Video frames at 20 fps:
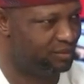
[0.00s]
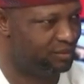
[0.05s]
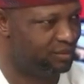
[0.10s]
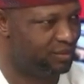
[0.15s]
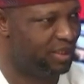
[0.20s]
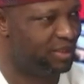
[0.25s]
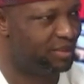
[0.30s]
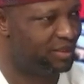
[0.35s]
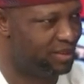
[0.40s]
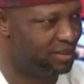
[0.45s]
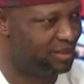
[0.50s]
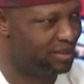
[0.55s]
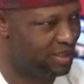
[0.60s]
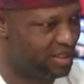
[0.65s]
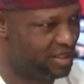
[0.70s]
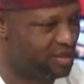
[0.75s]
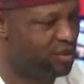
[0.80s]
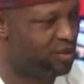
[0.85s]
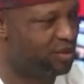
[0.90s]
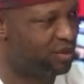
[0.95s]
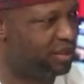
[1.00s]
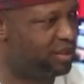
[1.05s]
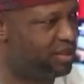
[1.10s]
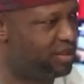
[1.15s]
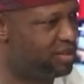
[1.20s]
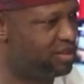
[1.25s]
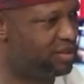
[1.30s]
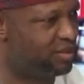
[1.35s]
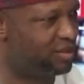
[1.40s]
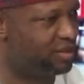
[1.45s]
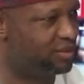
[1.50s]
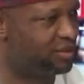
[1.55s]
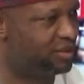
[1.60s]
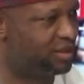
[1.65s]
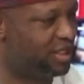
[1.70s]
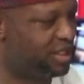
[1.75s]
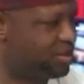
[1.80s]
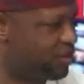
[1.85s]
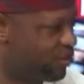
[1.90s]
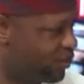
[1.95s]
in the next Congress
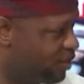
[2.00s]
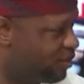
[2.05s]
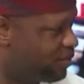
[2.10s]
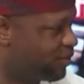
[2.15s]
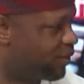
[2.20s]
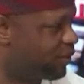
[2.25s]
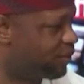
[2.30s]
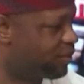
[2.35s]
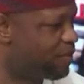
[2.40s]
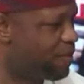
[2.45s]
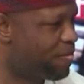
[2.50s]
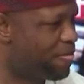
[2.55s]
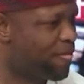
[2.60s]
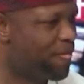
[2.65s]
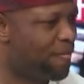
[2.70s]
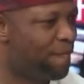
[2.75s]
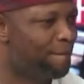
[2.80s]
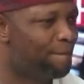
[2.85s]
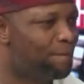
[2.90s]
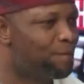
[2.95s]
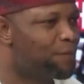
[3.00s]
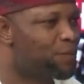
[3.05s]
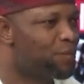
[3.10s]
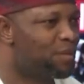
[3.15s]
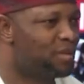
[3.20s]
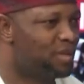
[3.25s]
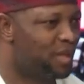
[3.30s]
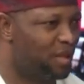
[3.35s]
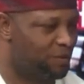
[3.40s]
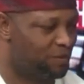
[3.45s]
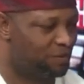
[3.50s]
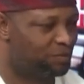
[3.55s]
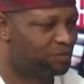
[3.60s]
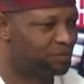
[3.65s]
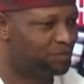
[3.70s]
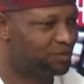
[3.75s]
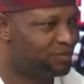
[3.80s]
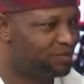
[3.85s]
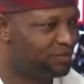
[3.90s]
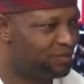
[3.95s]
that is coming up. Now,
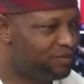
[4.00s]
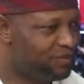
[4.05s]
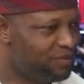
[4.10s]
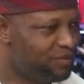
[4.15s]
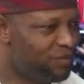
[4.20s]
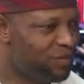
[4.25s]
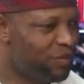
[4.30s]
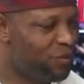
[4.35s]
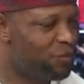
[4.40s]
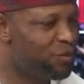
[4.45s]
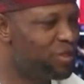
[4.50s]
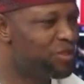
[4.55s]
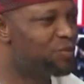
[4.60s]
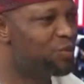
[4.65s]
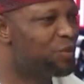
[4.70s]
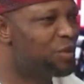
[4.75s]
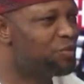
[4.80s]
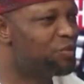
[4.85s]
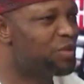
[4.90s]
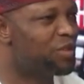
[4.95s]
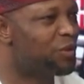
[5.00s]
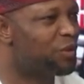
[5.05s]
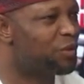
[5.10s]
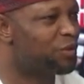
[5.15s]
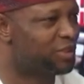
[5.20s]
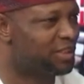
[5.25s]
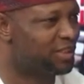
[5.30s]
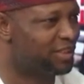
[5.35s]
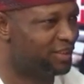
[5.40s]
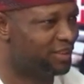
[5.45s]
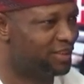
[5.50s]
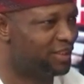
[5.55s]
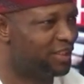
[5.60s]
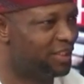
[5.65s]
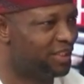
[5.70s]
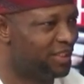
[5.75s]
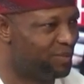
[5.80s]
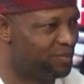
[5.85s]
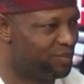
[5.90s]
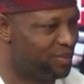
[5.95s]
with what we cost
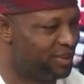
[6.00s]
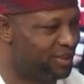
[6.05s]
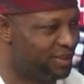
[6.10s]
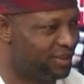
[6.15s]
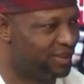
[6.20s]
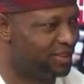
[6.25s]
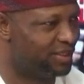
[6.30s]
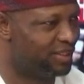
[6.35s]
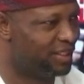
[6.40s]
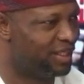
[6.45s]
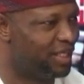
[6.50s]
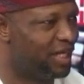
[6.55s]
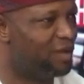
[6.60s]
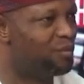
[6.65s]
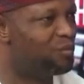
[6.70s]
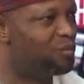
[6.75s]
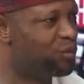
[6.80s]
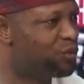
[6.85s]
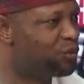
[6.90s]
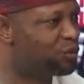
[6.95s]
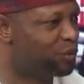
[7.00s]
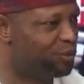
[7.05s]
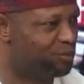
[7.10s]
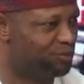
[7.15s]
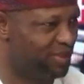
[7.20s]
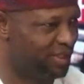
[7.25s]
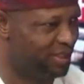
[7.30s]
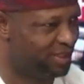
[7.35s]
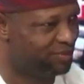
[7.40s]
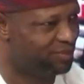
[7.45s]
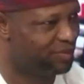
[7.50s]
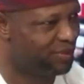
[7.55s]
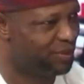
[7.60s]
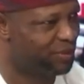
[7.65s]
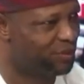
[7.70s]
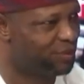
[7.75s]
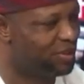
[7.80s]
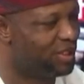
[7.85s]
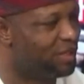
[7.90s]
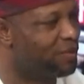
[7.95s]
in APC and moved to PDP.
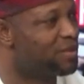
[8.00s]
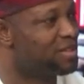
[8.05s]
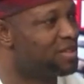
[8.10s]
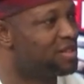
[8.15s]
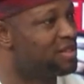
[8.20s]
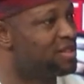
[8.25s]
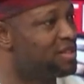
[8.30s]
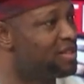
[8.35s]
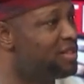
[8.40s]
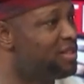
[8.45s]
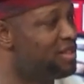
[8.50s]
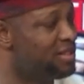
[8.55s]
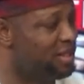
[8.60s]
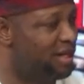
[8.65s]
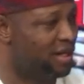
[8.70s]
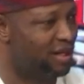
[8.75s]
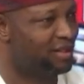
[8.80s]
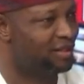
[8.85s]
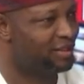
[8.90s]
So there was a signal